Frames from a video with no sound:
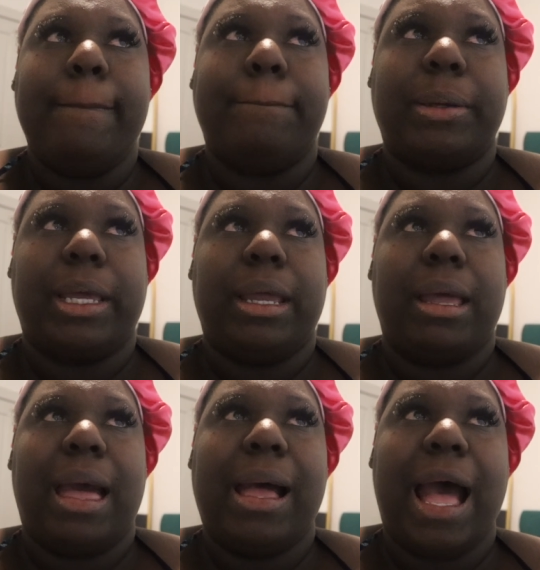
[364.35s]

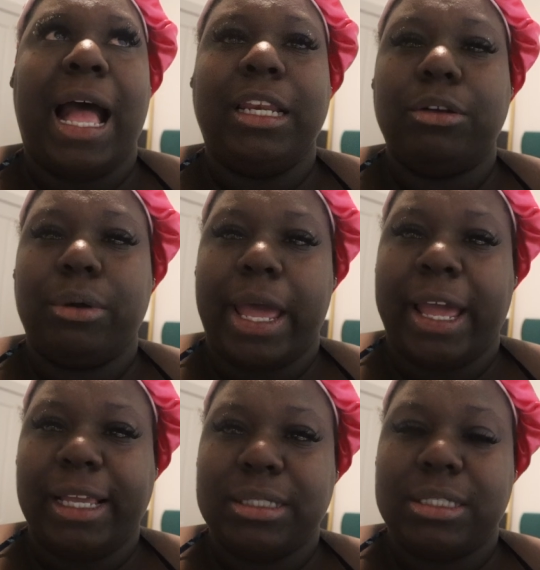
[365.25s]
But I do
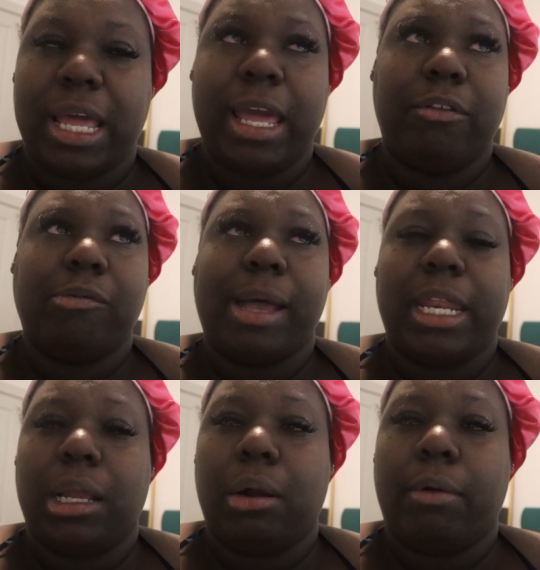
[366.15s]
ask that
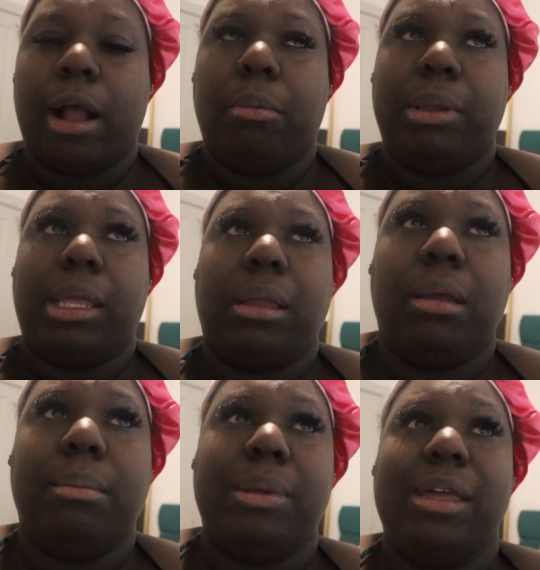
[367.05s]
everybody around me
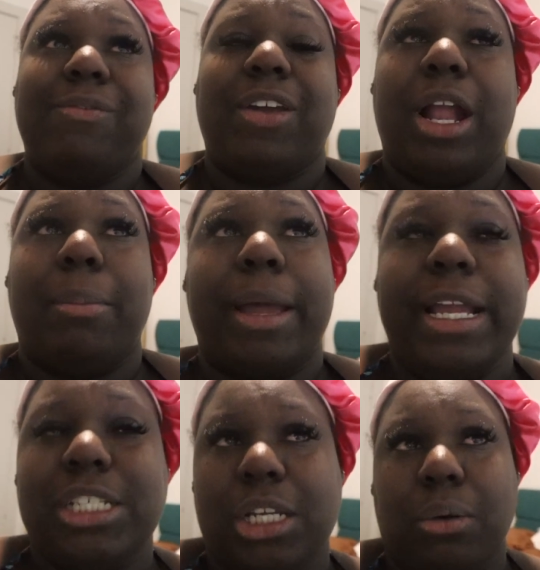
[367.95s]
be very
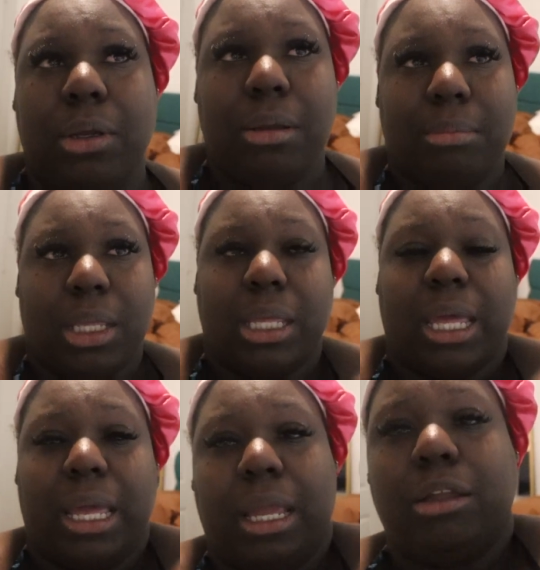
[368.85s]
patient with me
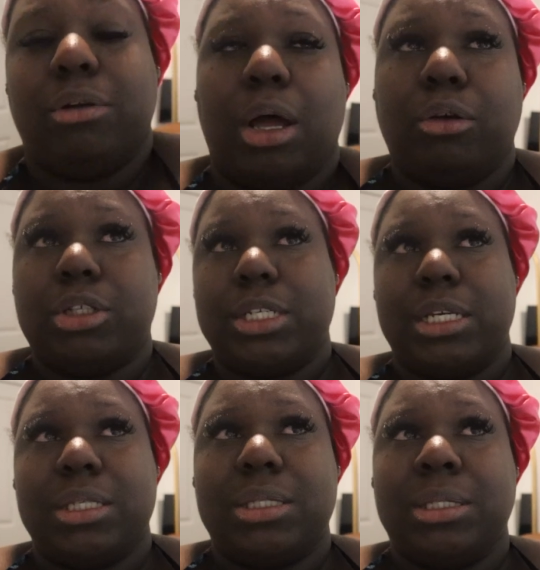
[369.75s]
and, you know,
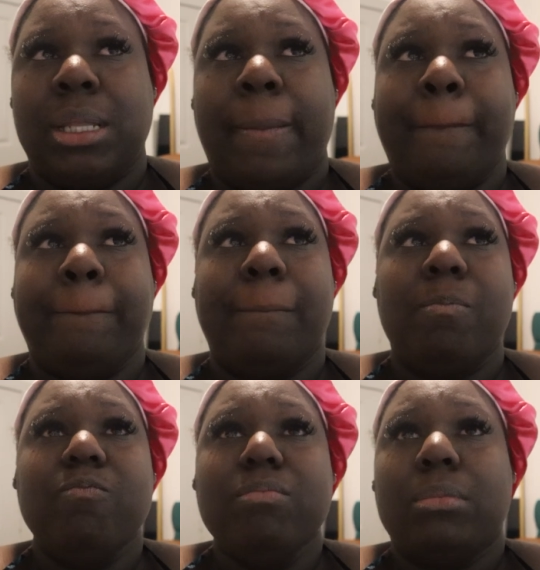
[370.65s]
just
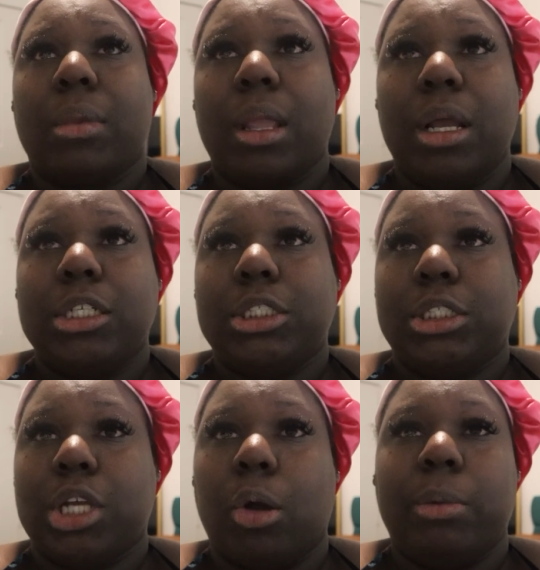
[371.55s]

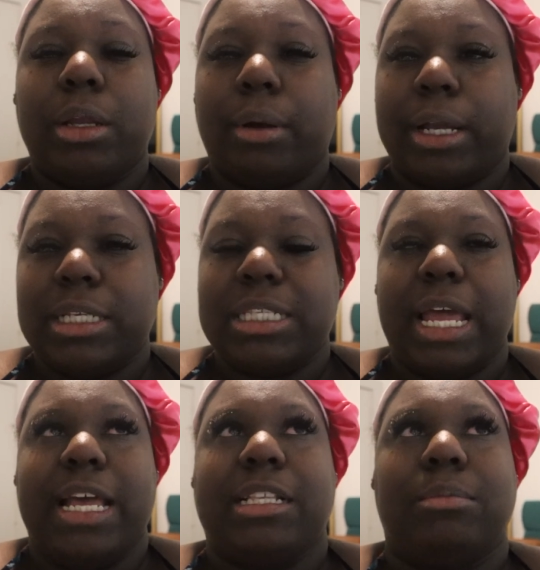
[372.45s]
show me grace
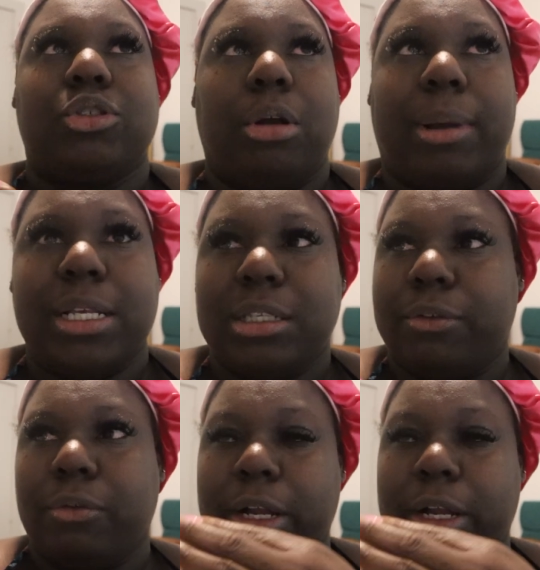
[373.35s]
as I'm showing myself